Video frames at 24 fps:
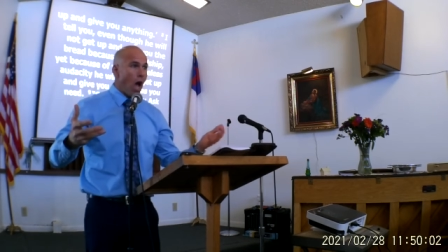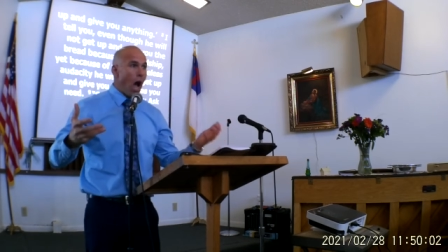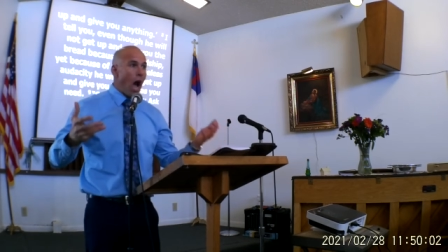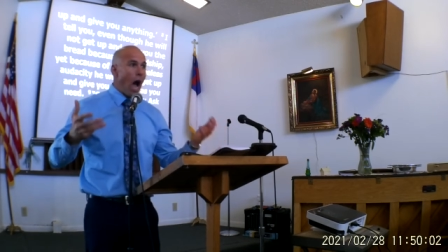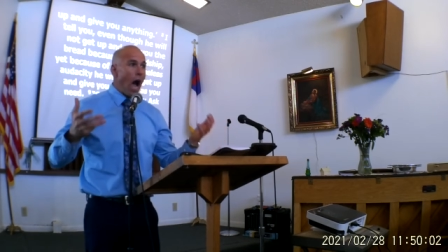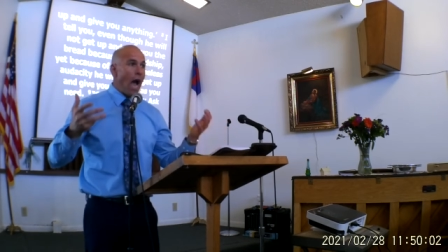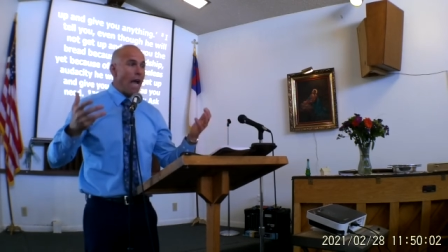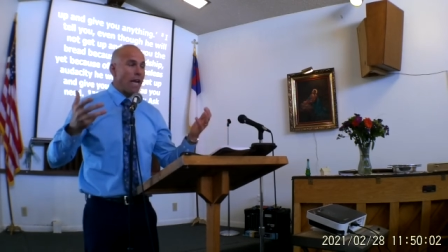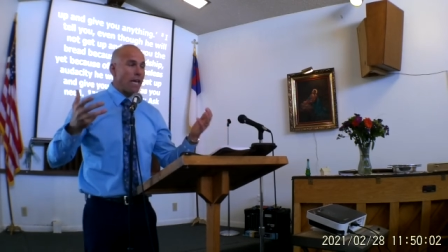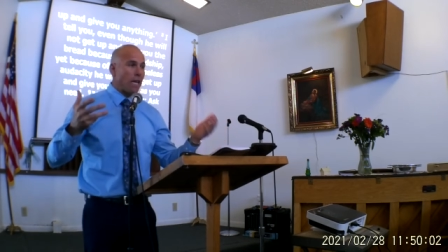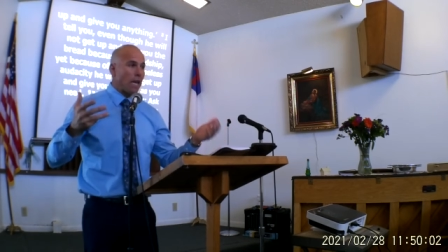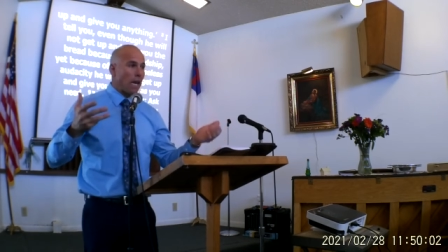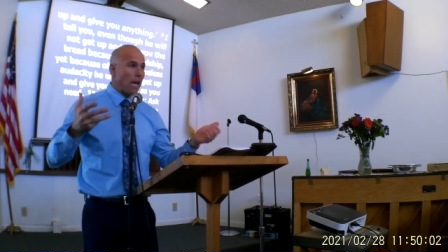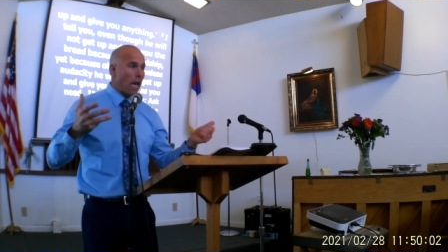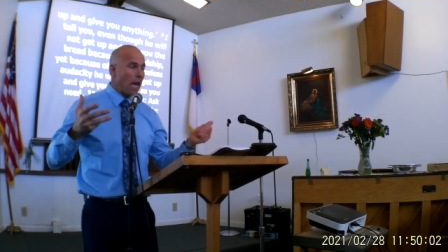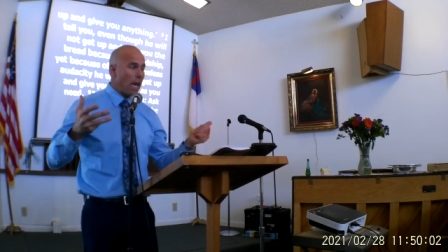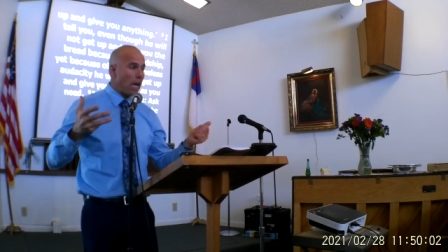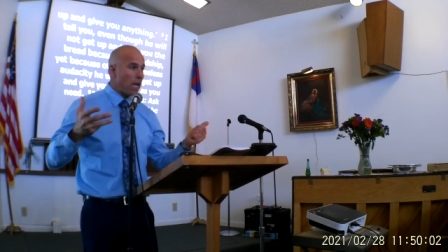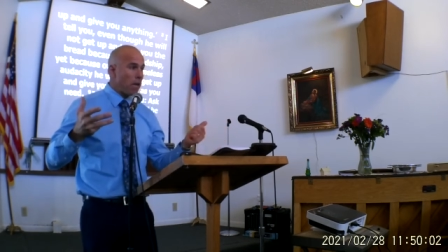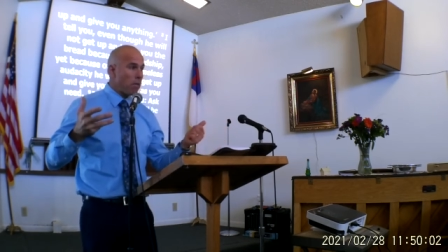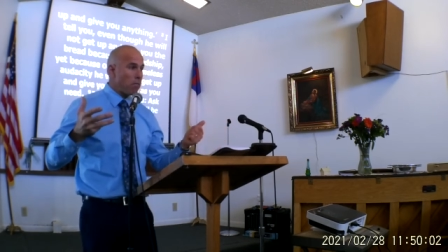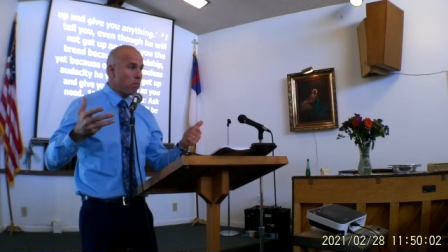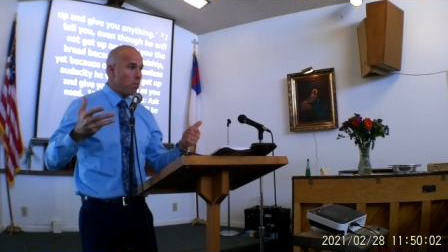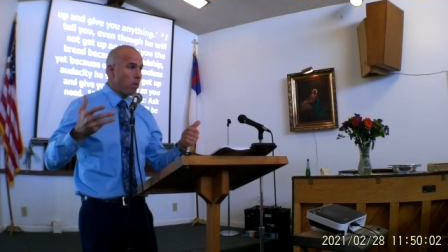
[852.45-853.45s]
I
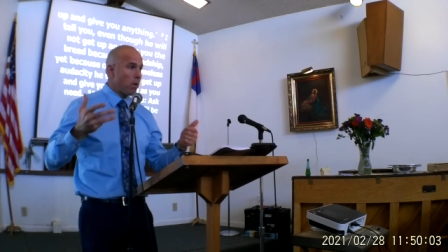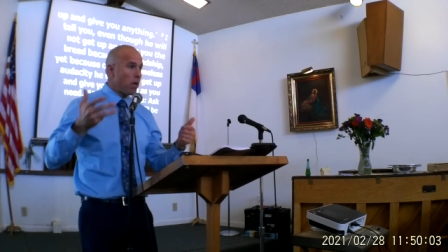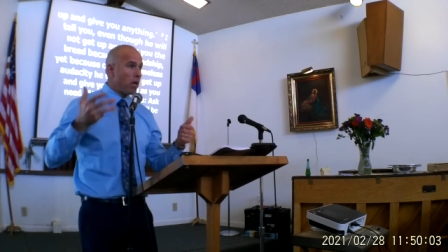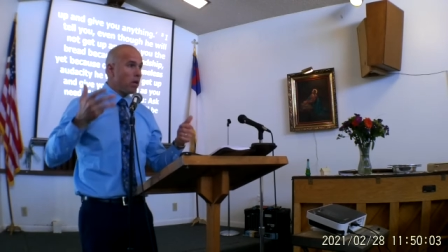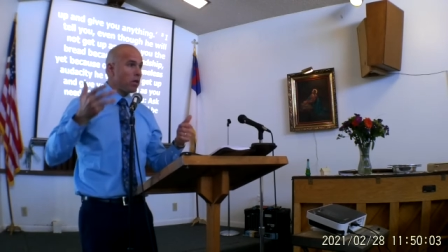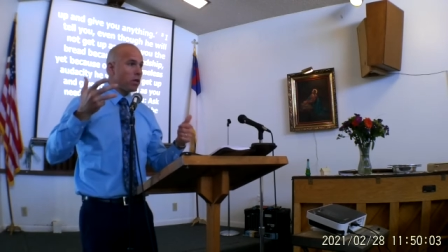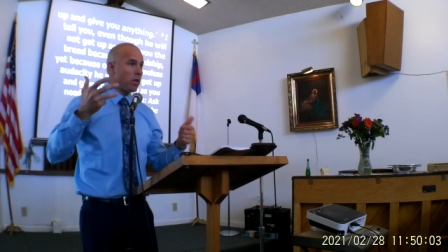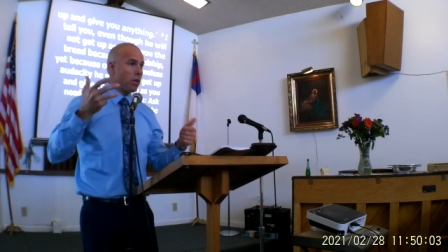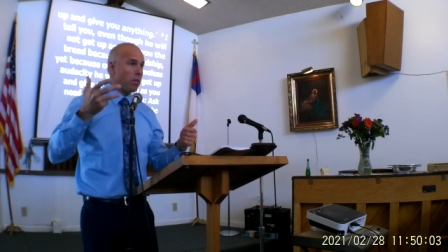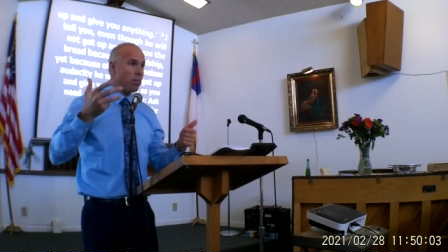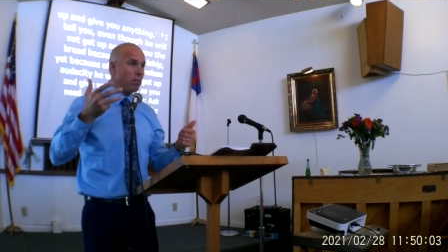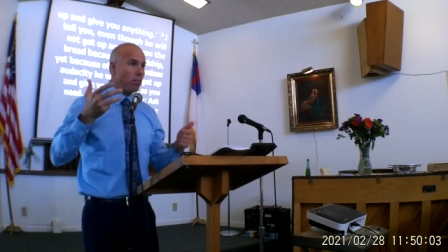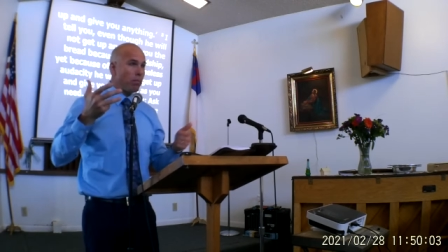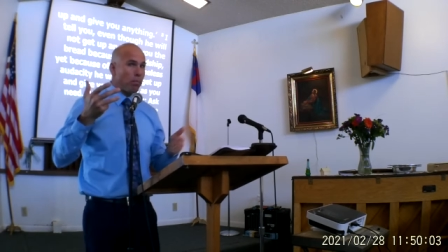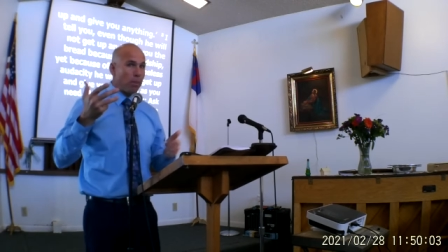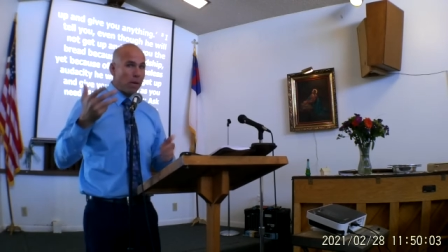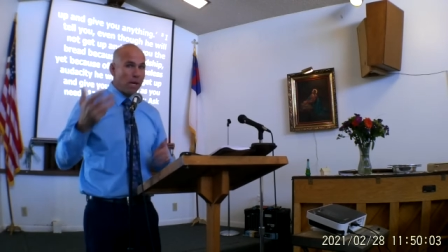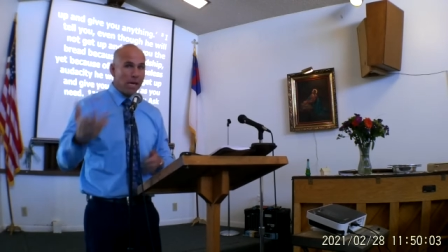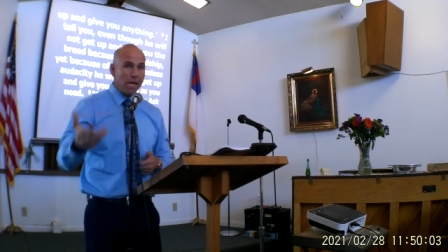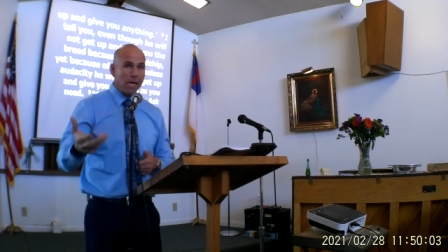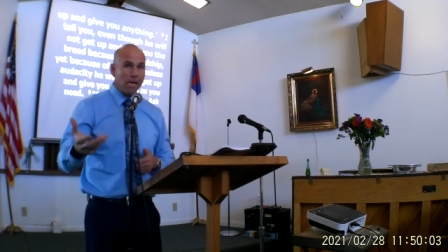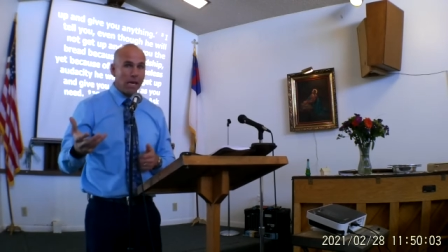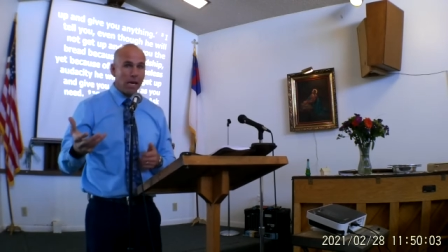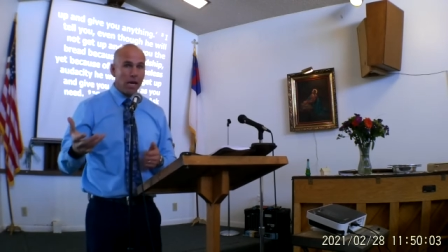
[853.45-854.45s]
came to
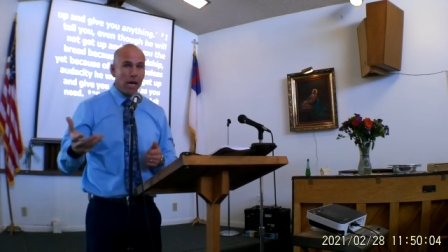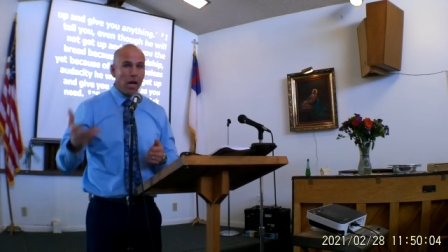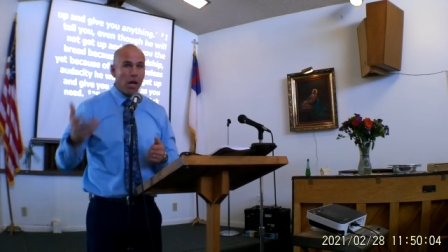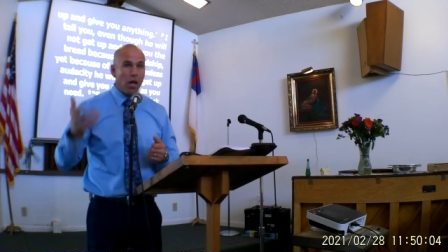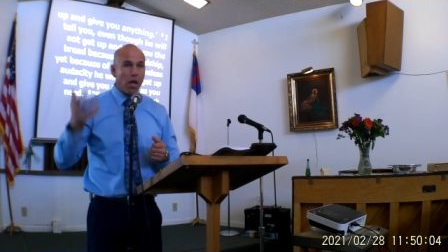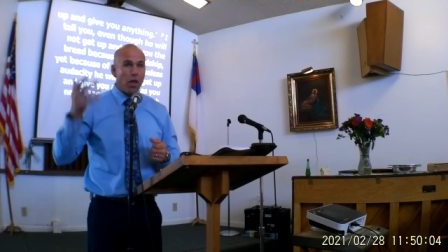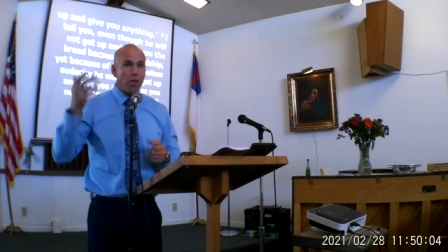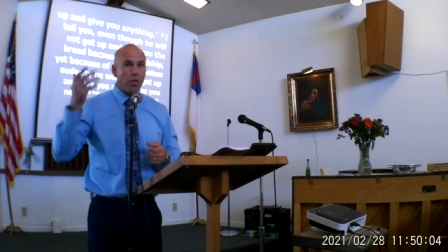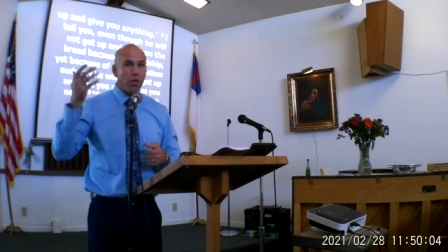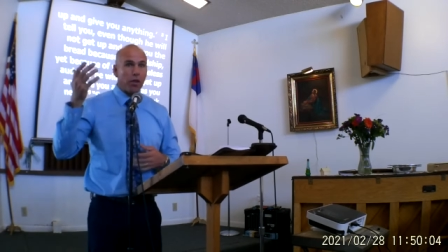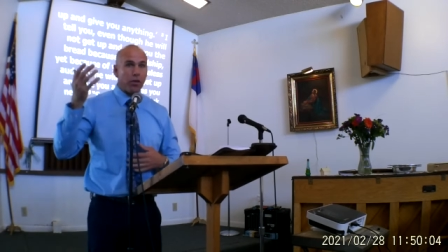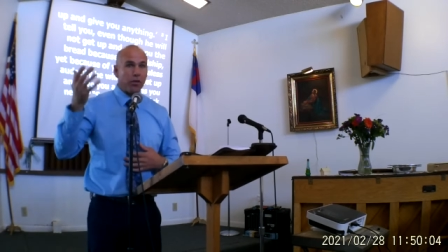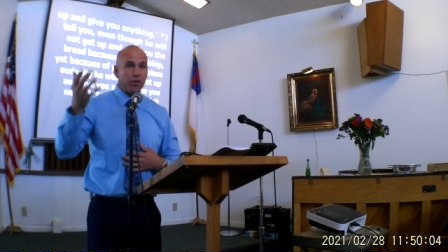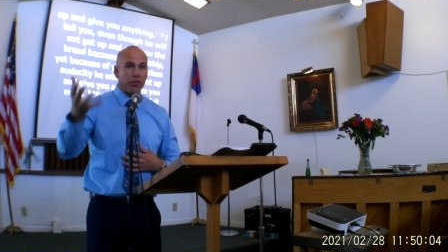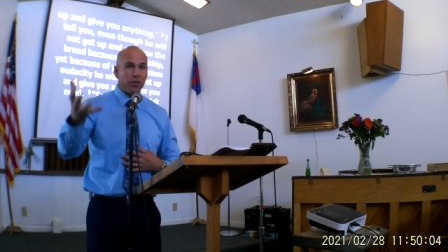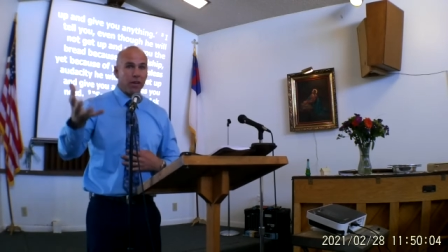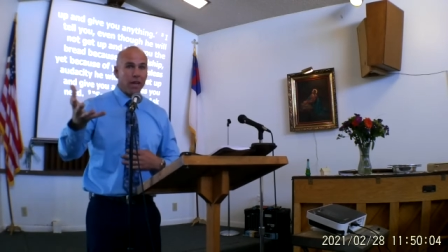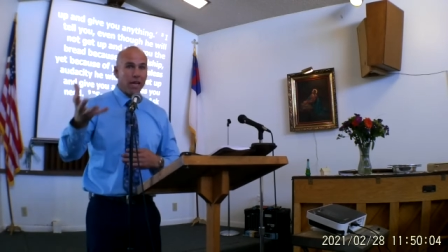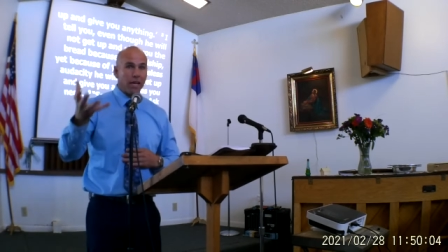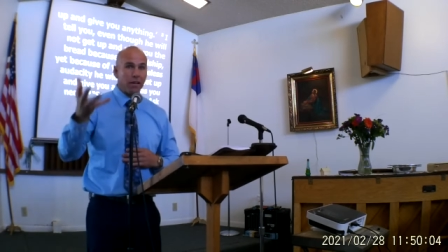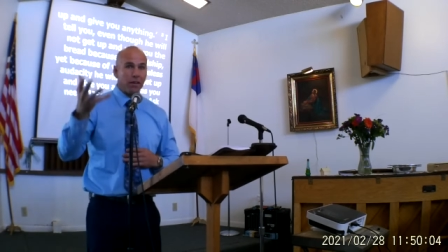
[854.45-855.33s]
be the sin,